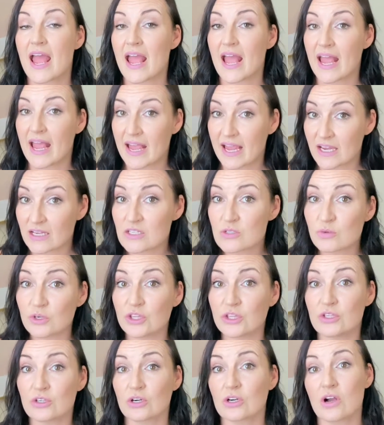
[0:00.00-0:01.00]
and
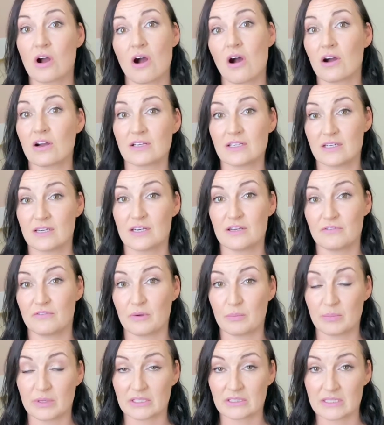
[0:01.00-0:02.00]
with your cognitive
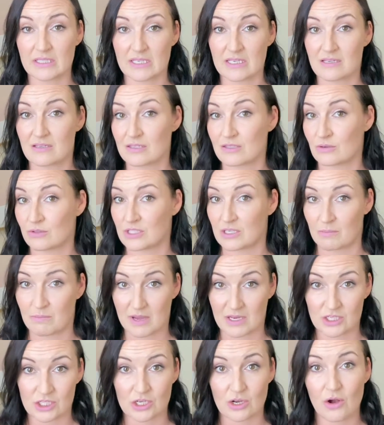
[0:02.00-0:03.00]
abilities, so
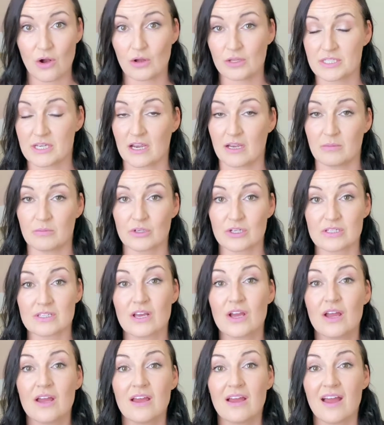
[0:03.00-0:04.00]
dementia, Alzheimer's,
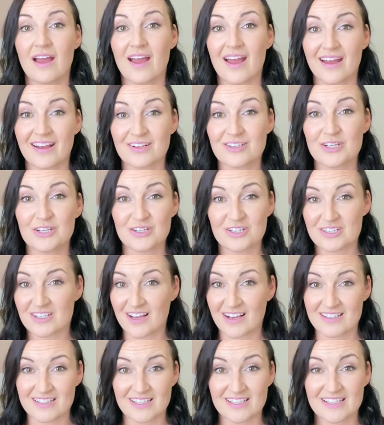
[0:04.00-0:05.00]

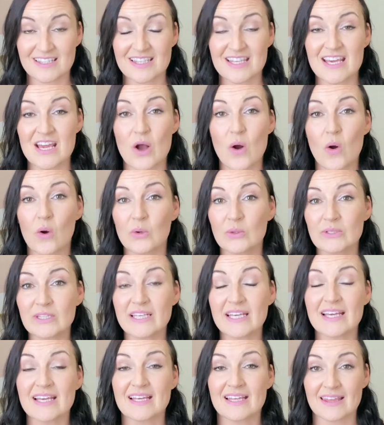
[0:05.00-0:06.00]
exercise is the
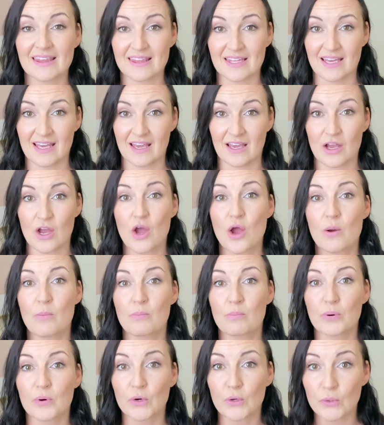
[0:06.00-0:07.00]
only thing
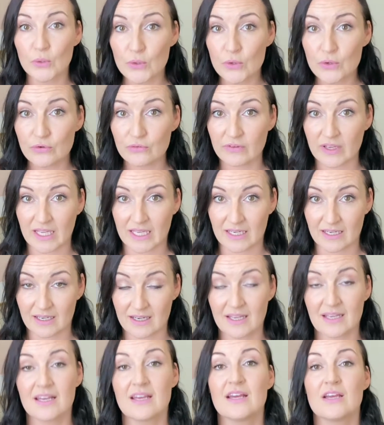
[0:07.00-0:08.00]
proven
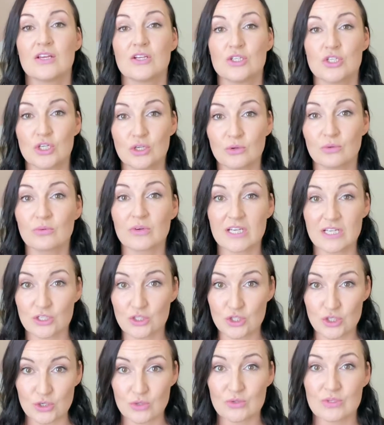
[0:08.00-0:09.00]
to
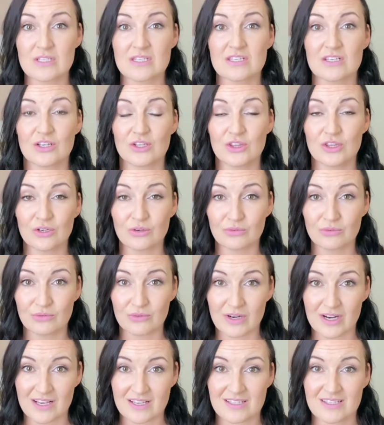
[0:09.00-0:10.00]
reduce the
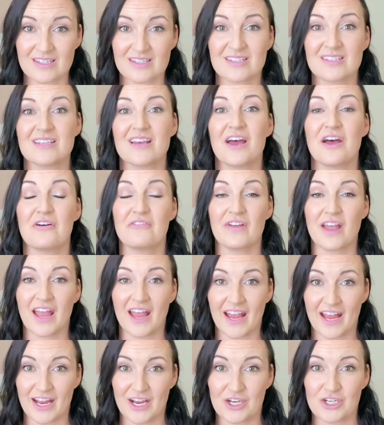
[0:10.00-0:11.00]
risks of
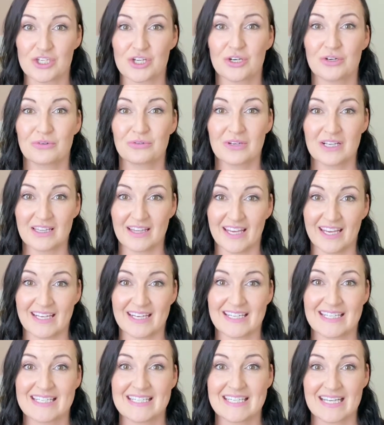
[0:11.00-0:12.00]

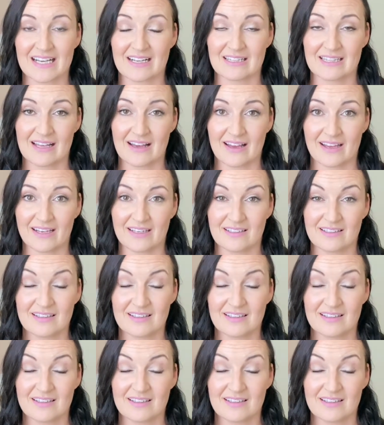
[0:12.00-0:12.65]
age-related decline.